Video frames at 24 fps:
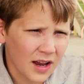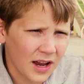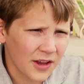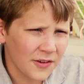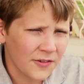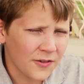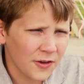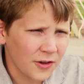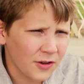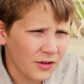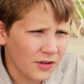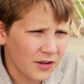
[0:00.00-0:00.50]
I
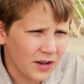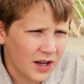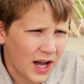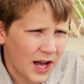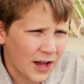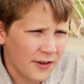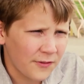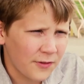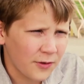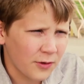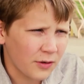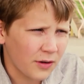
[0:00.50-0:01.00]
feel
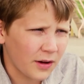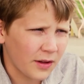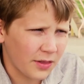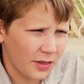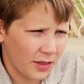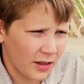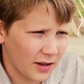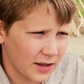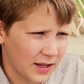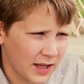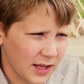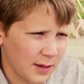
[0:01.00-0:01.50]

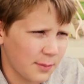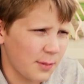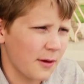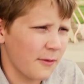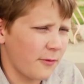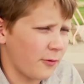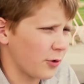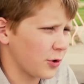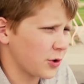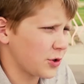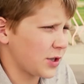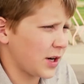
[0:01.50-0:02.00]
unlucky
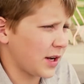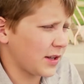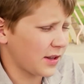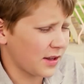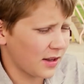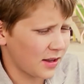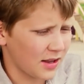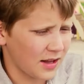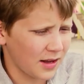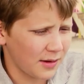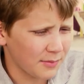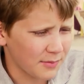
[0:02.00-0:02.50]
but fortunate at
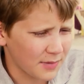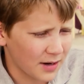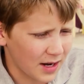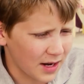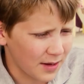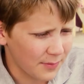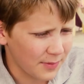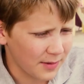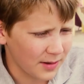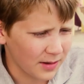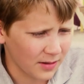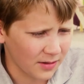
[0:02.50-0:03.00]
the same
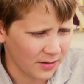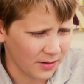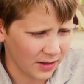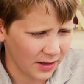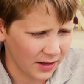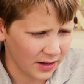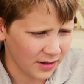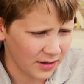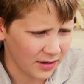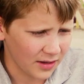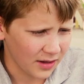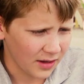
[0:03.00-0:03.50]
time because
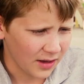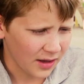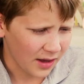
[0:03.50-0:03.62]
like